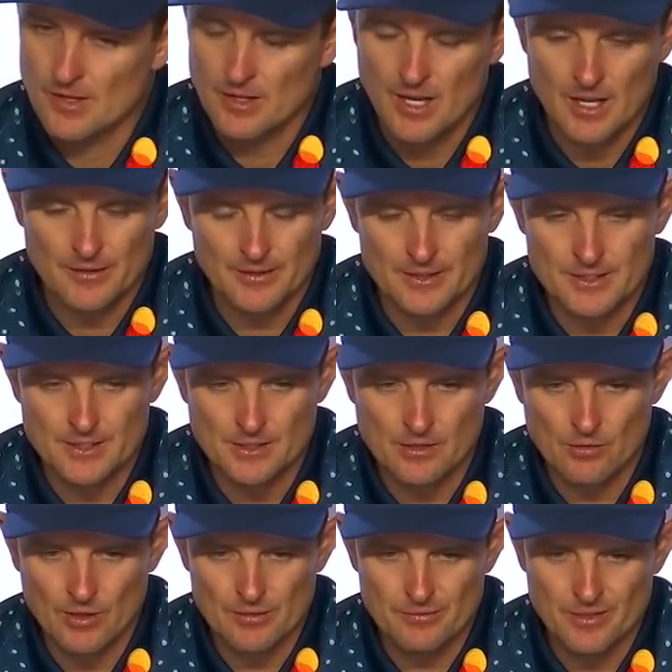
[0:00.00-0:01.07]
Yeah, I think this is a
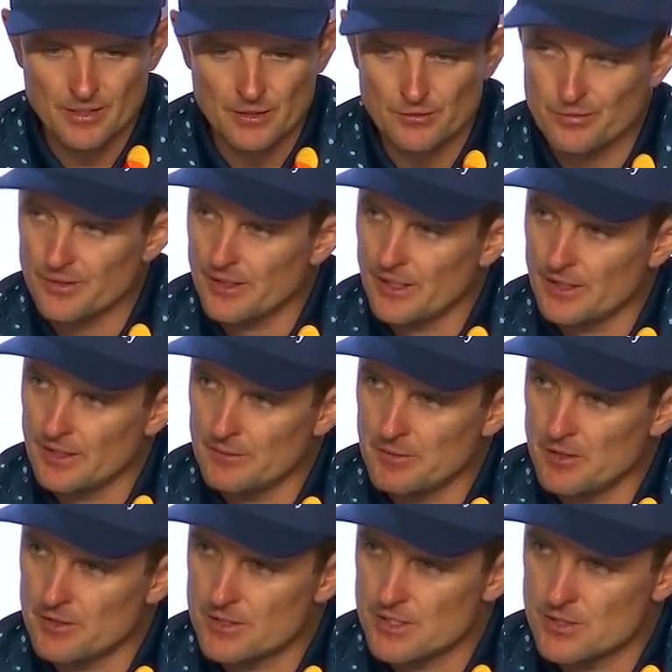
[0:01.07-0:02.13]
great venue for that. I
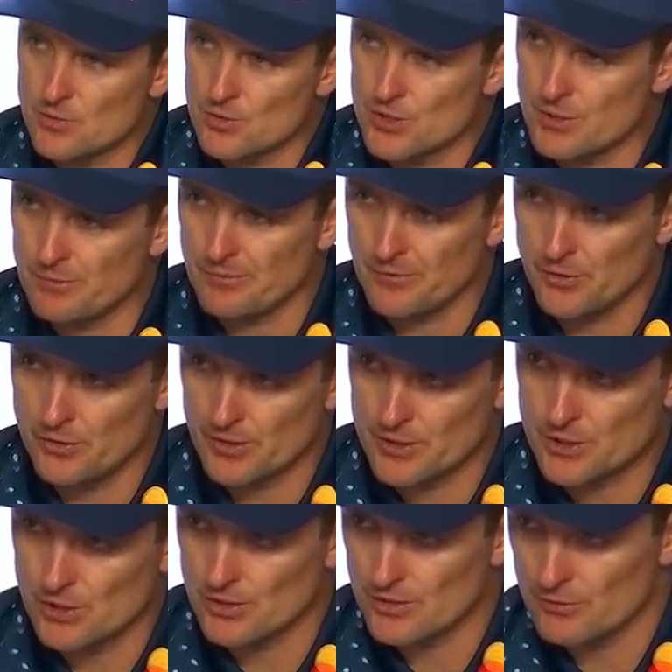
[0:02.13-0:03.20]
mean, I just saw Jim Furyk
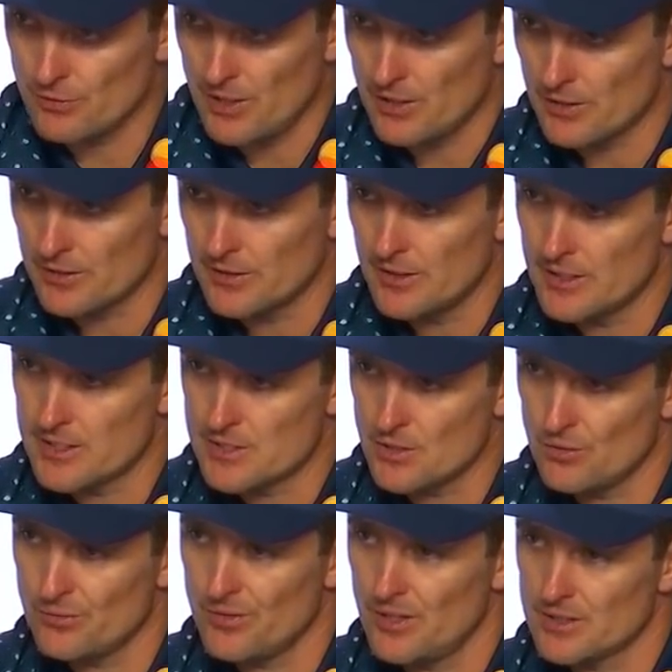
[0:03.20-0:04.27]
shot the round of the day
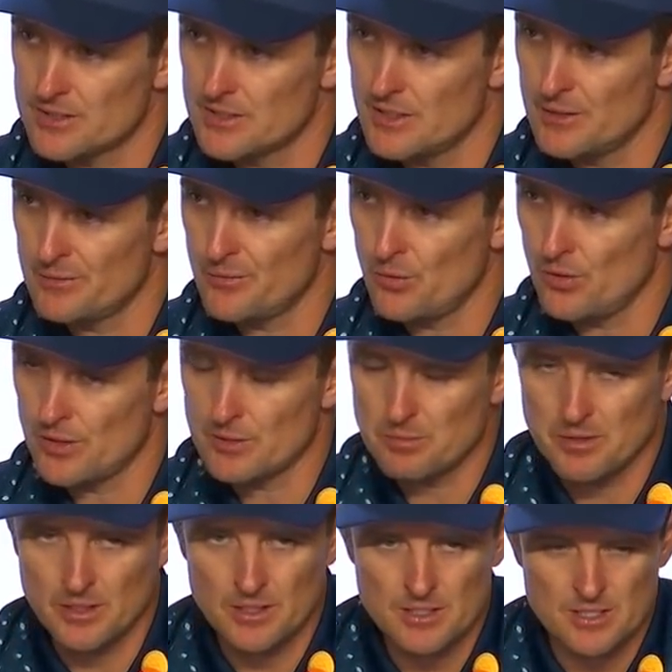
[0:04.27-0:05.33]
so far today, 4 under
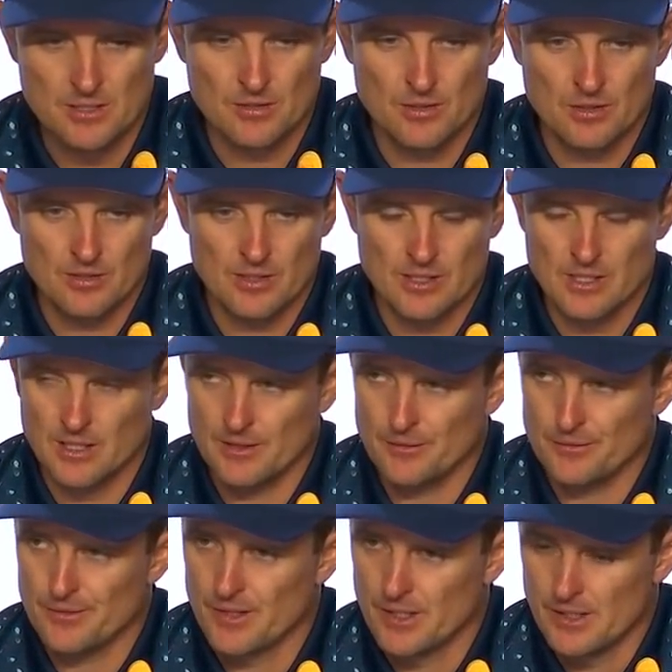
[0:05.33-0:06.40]
par. So you know, it kind
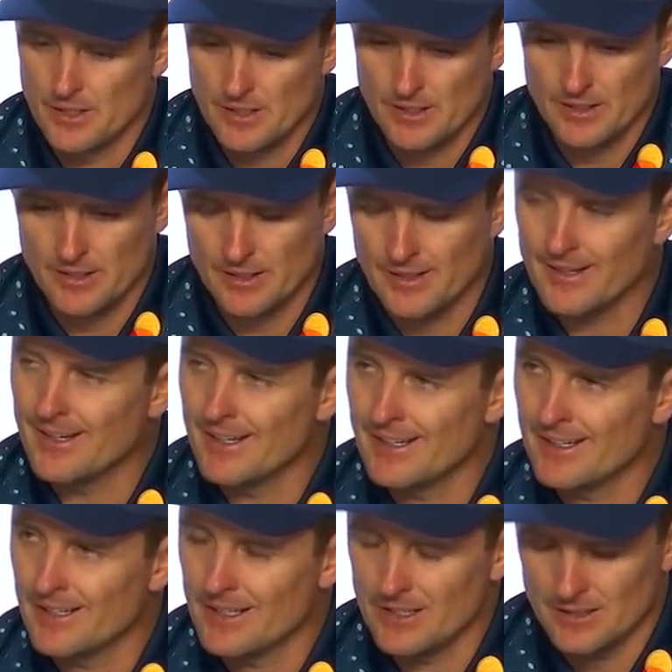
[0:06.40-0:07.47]
of
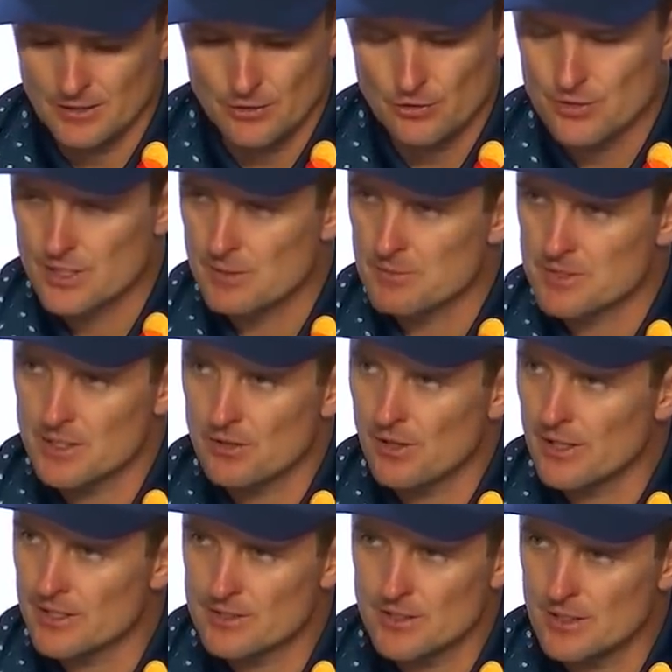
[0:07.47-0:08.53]
use him as a
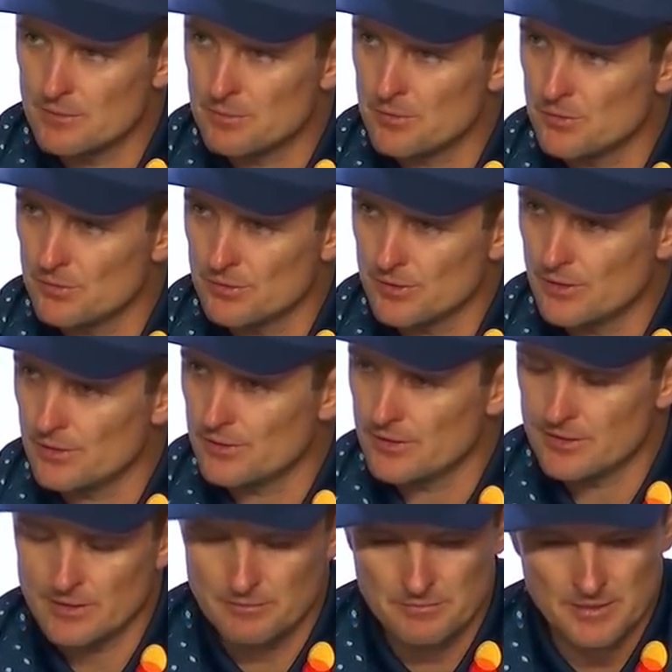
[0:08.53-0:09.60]
great example. You know,
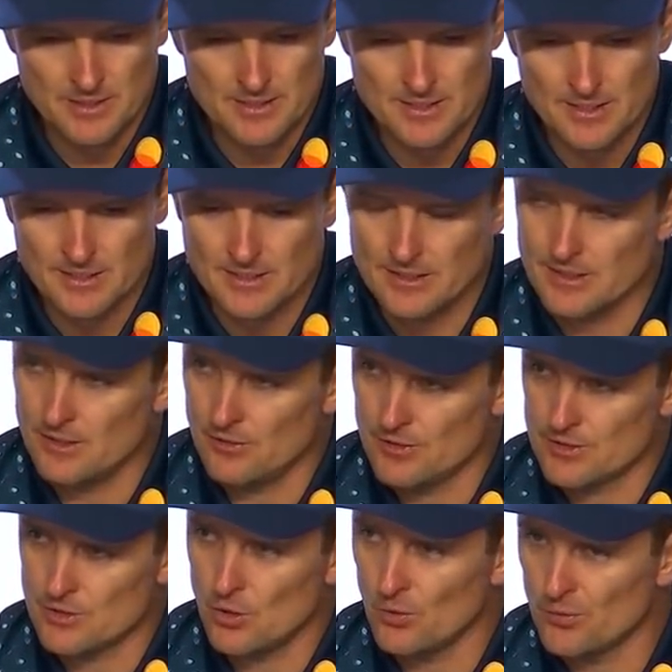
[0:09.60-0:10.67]
it means that you know
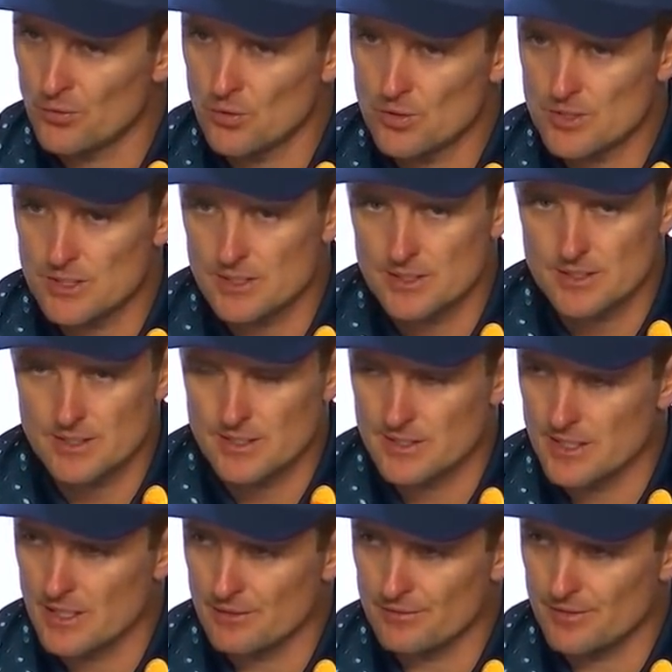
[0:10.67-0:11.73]
this golf course is
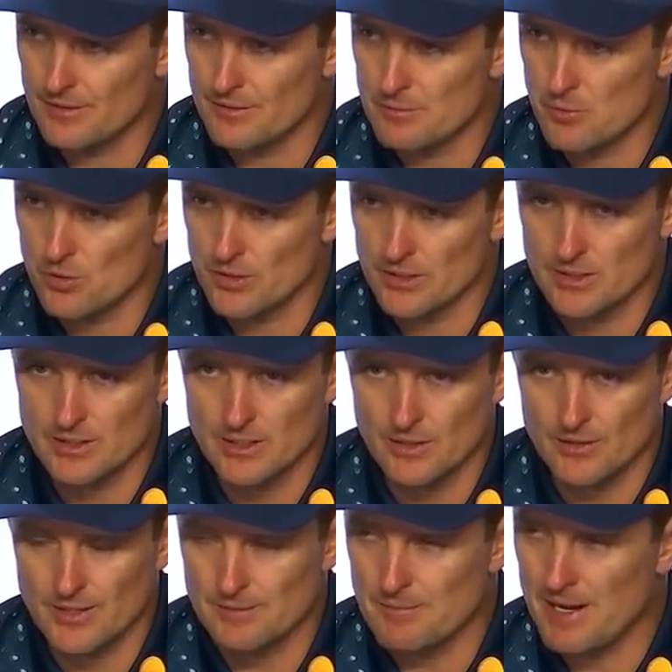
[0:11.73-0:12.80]
there for everybody. You know,
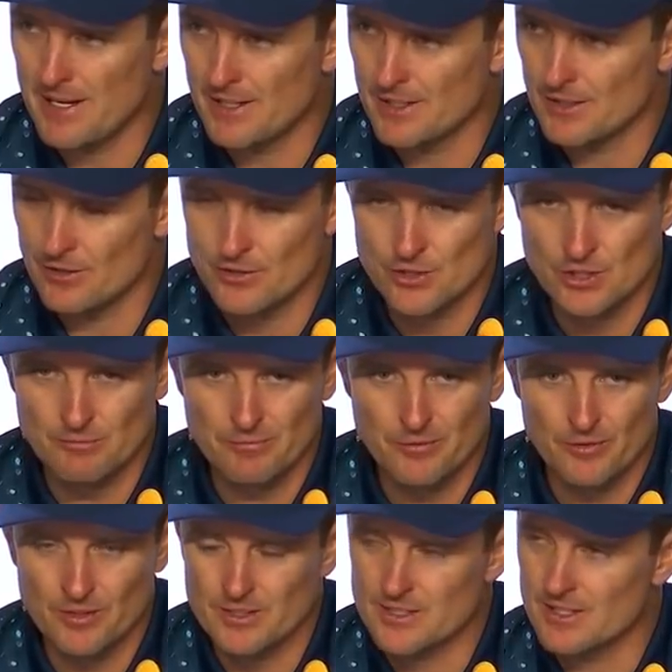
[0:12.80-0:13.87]
he managed. You know, Jim
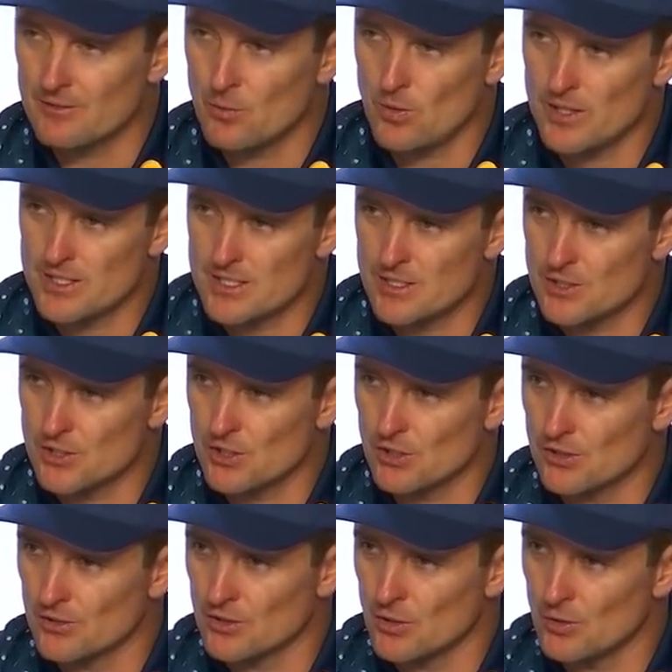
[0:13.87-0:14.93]
Furyk's never wasted a shot
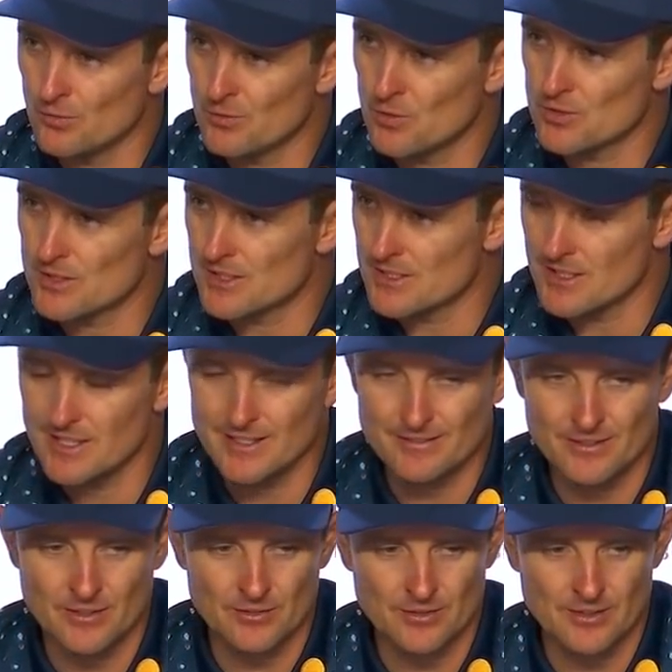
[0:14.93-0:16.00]
on the golf course in his life,
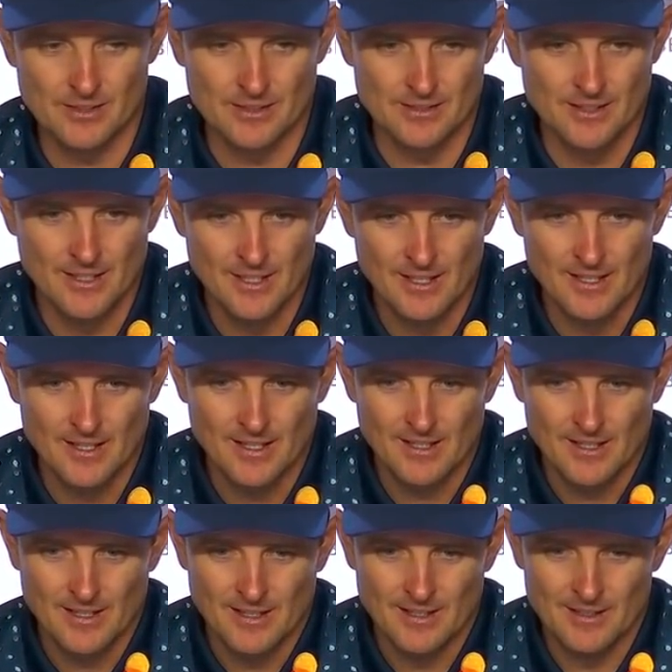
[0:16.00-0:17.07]
I don't think.
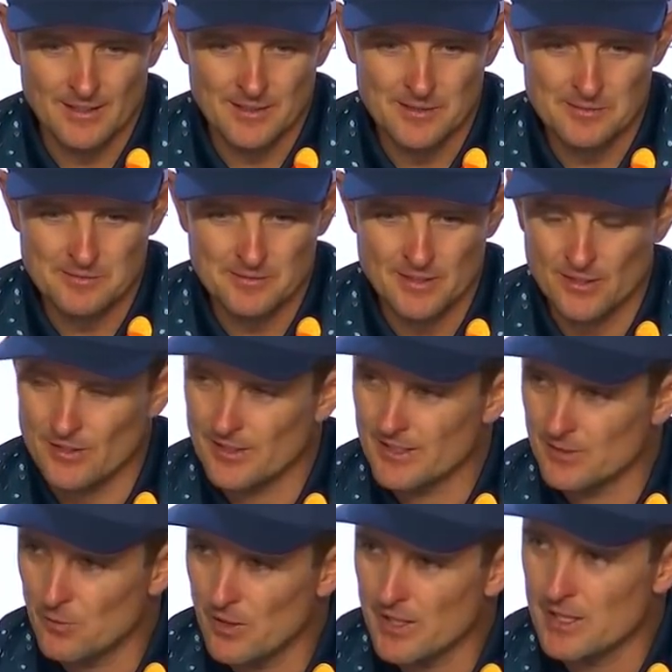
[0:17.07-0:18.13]
You know,
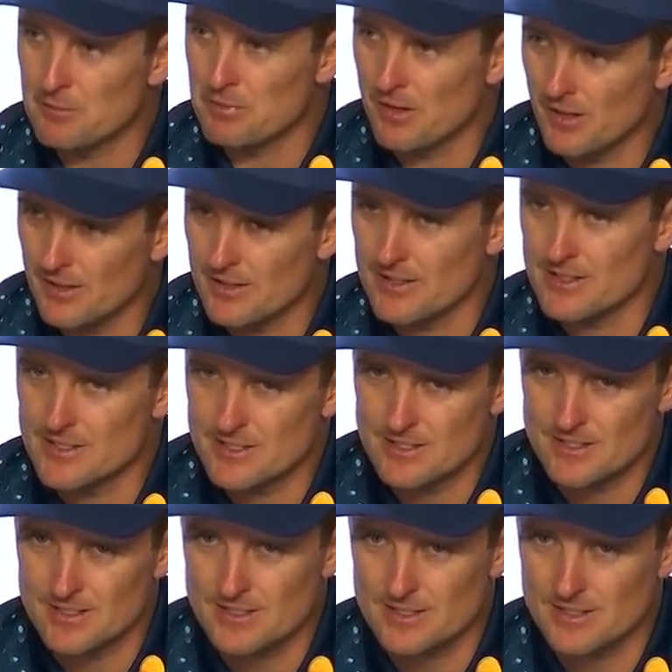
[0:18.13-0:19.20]
the way he plays is
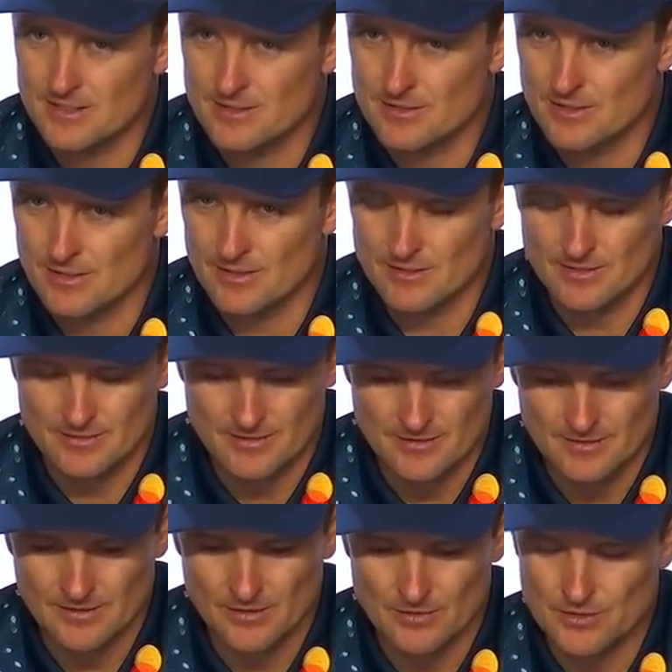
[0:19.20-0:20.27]
just, he's
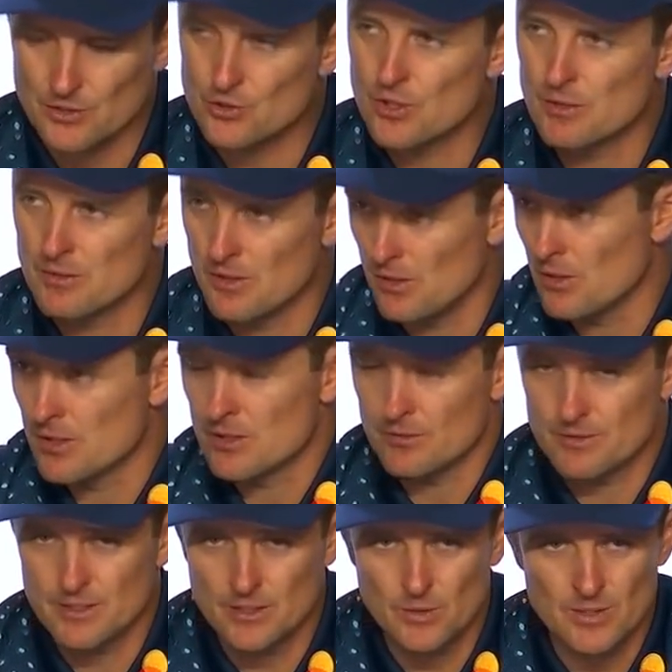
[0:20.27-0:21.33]

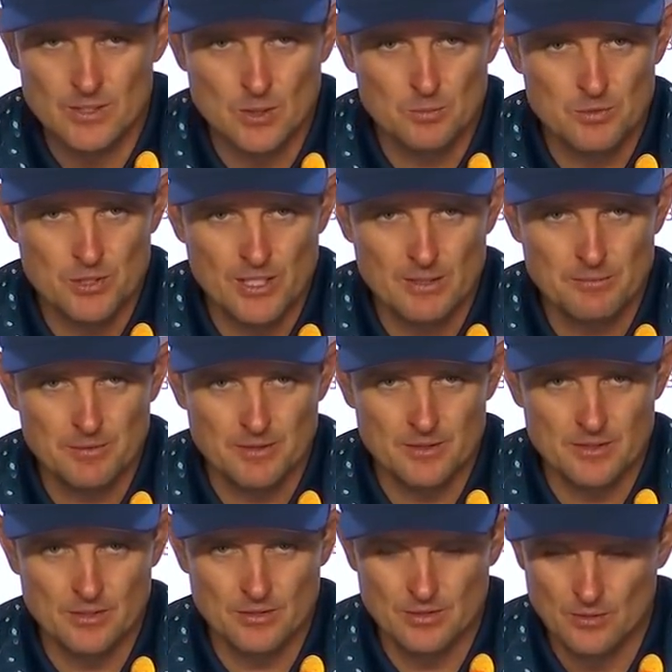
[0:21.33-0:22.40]
obviously US Open champion.
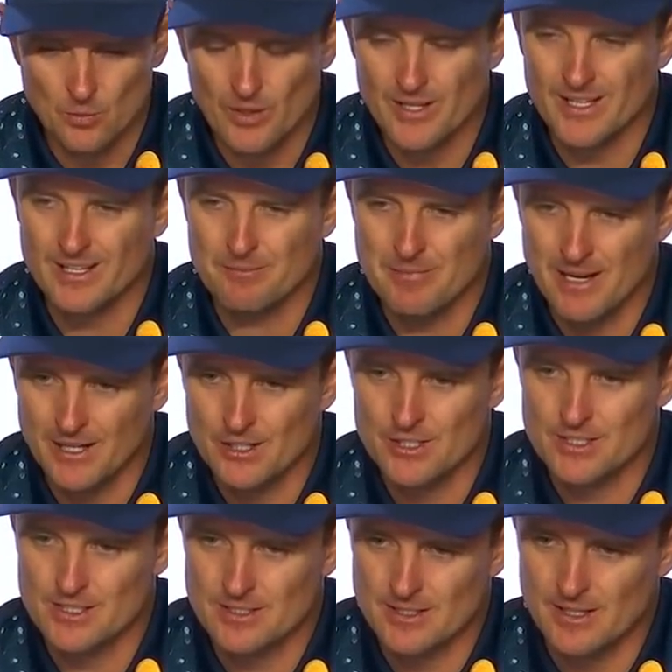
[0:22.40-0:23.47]
So the way he manages
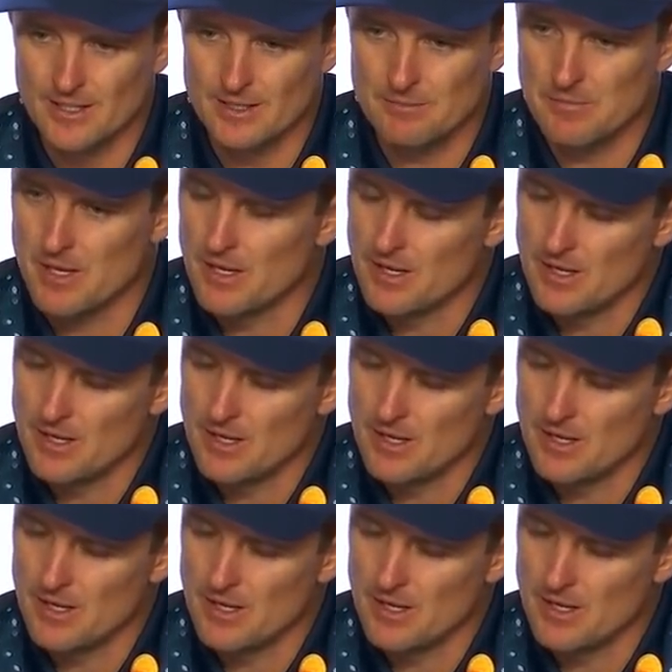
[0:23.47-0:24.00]
his game,